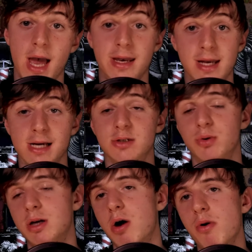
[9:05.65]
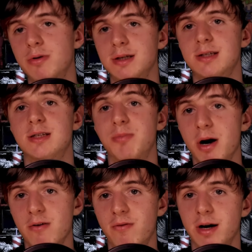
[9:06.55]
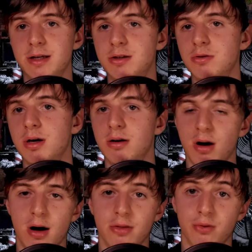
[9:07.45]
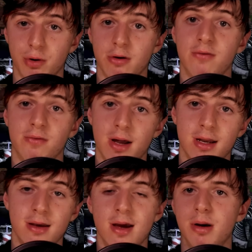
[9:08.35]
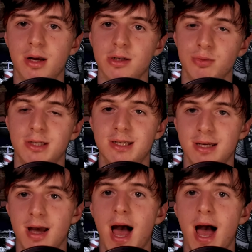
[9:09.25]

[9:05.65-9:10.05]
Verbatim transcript: And yes, we know it was a spare Freddy suit and not the real Freddy because we see